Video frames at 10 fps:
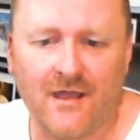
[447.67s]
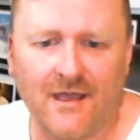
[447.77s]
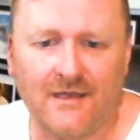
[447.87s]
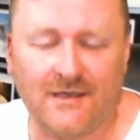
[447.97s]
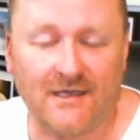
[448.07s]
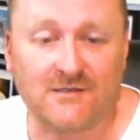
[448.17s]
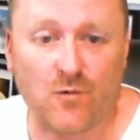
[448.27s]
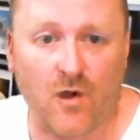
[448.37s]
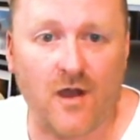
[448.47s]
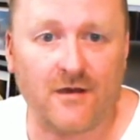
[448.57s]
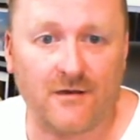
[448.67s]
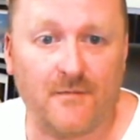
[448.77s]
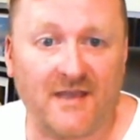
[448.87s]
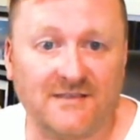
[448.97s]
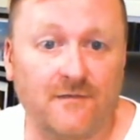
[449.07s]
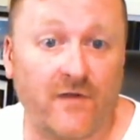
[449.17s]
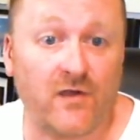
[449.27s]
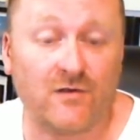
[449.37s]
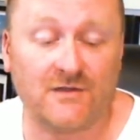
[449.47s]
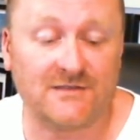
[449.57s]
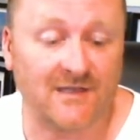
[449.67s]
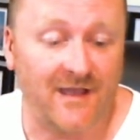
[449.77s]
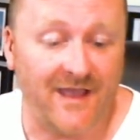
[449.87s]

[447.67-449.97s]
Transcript: He's quite an amazing vocalist.